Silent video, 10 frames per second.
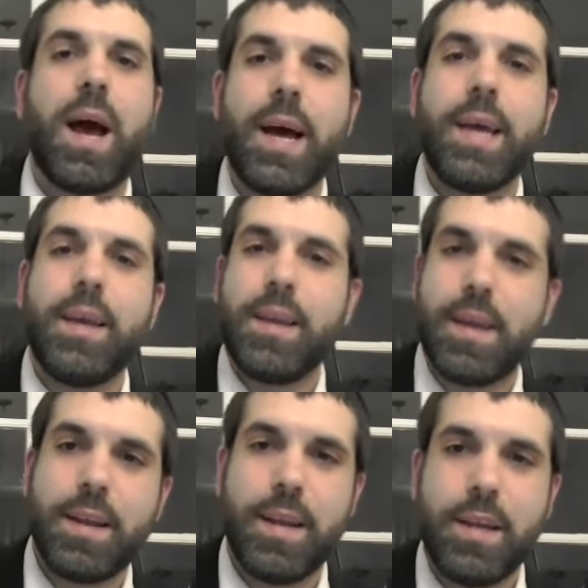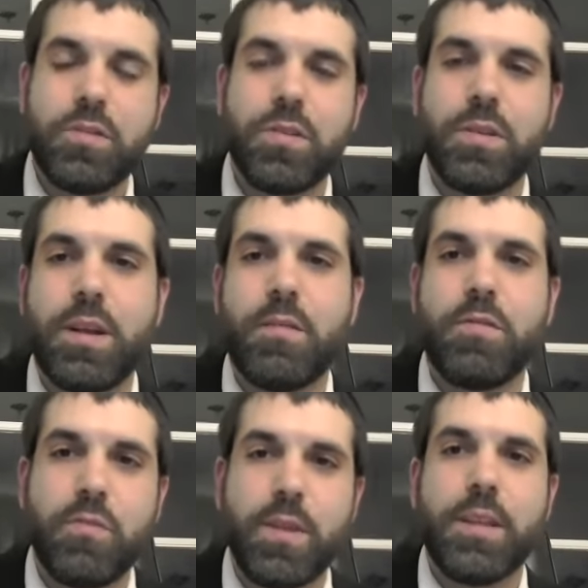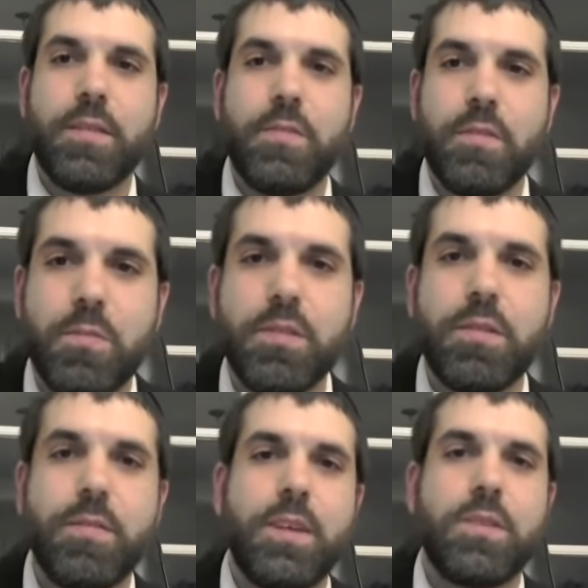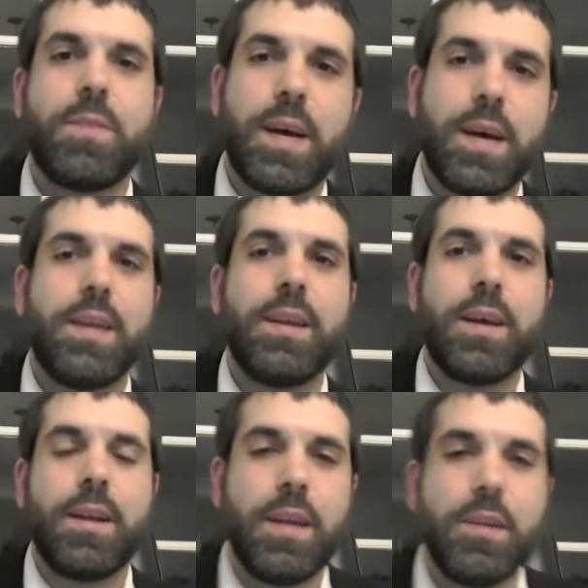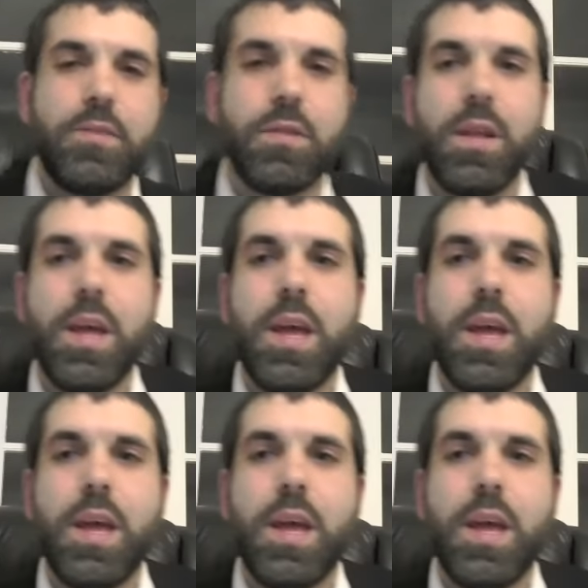I am not an angel, and I will strike the firstborns of Egypt, I am not an angel.